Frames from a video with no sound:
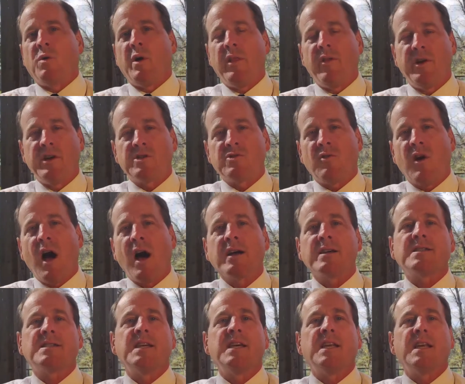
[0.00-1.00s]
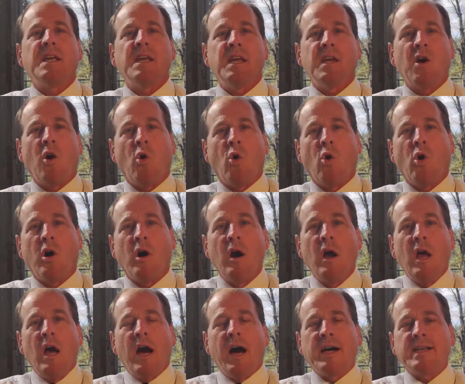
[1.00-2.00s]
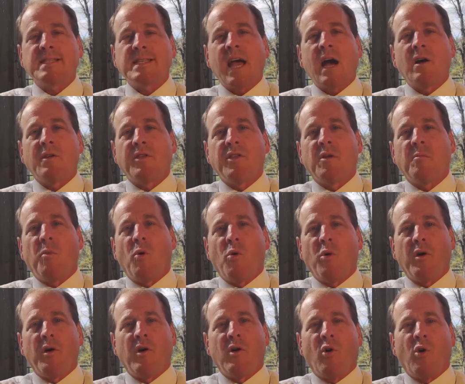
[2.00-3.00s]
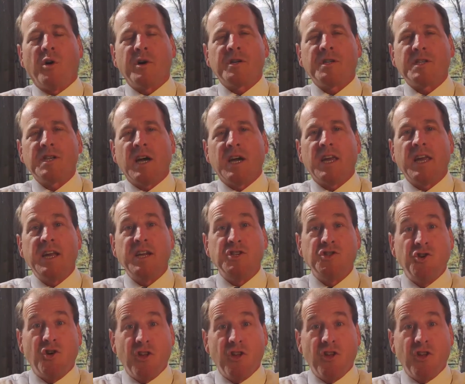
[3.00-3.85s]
whether it's Rock City or south of the border or Stuckey's,